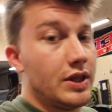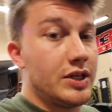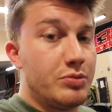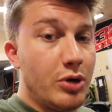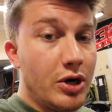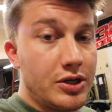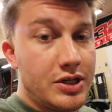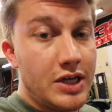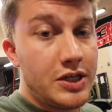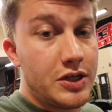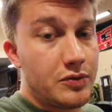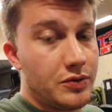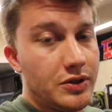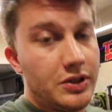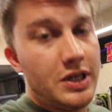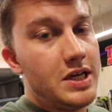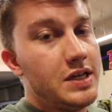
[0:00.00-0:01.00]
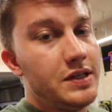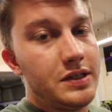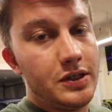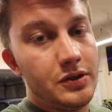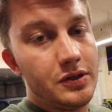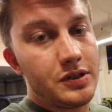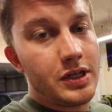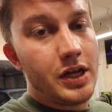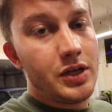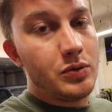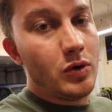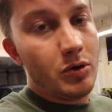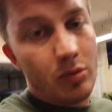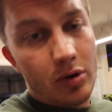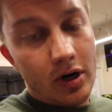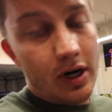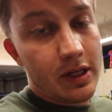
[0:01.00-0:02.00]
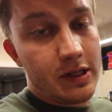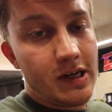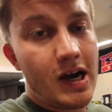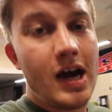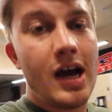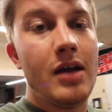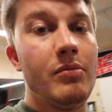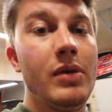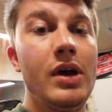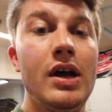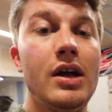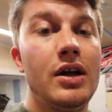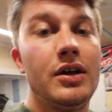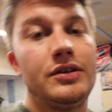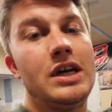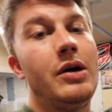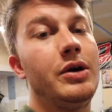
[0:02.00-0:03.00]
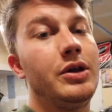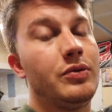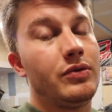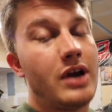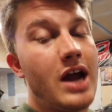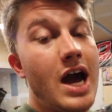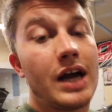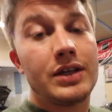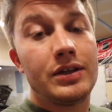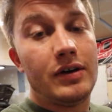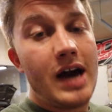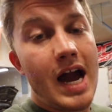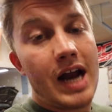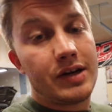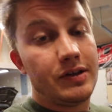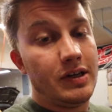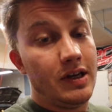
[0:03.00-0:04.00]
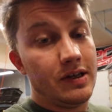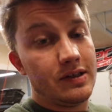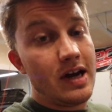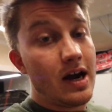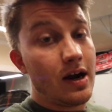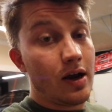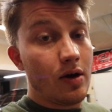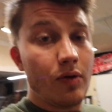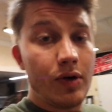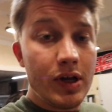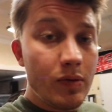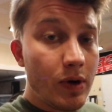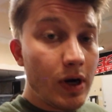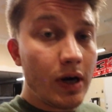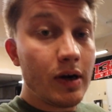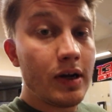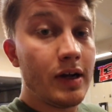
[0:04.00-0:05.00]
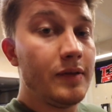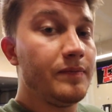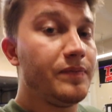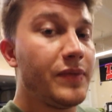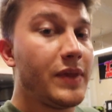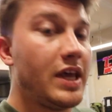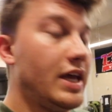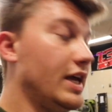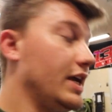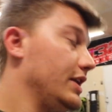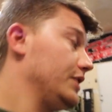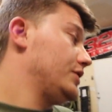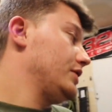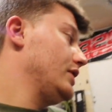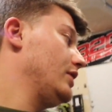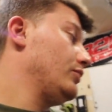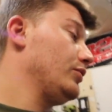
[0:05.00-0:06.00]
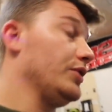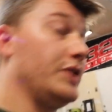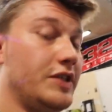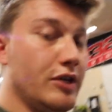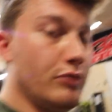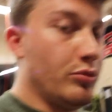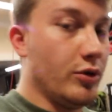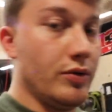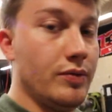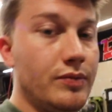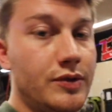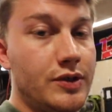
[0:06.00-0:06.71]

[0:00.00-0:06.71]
This bar change is really easy. You just change one bar at a time, so that way the rear axle actually does not go anywhere, and it's really simple.